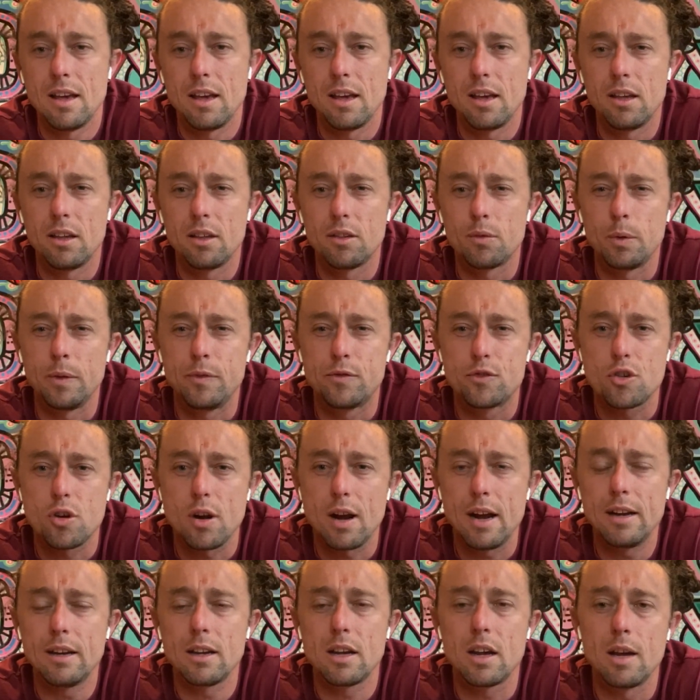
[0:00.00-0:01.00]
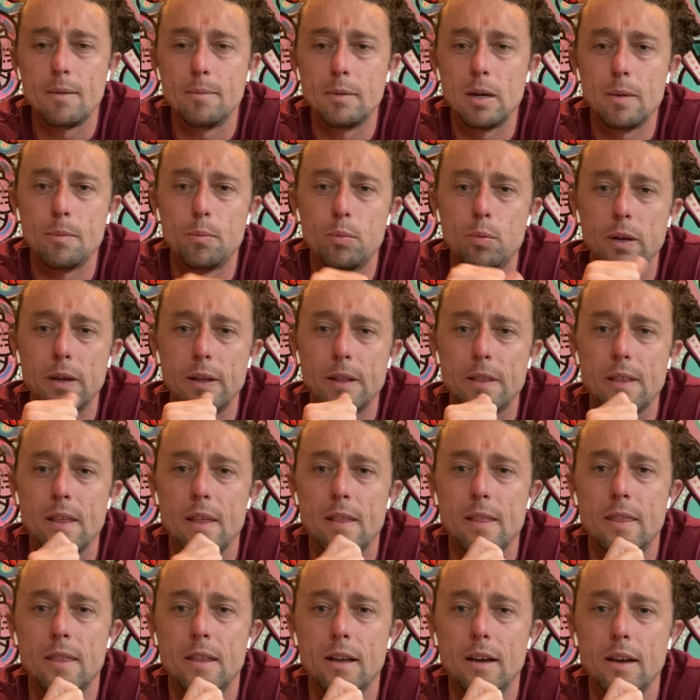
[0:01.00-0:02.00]
is we've tried to come up
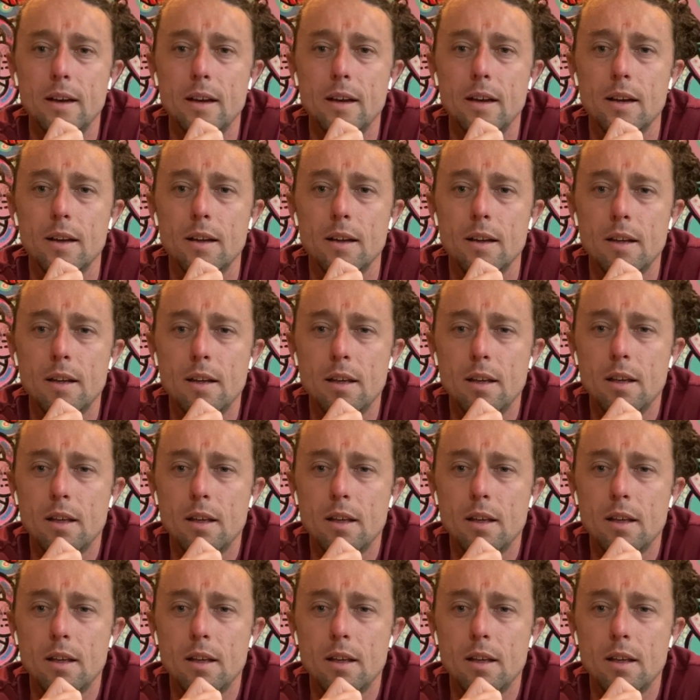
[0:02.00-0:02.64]
with the